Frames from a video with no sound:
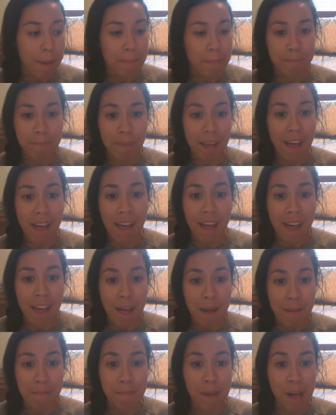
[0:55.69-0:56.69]

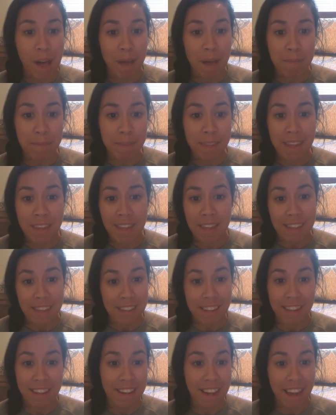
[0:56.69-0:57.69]
Mommy,
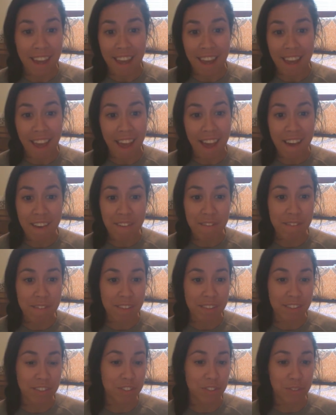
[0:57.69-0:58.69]
can I have
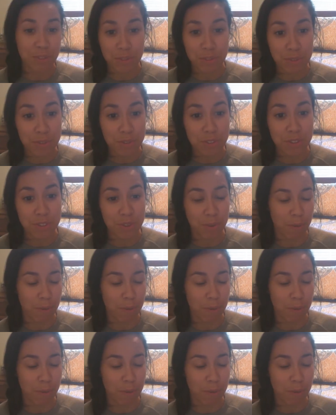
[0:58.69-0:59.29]
a juice?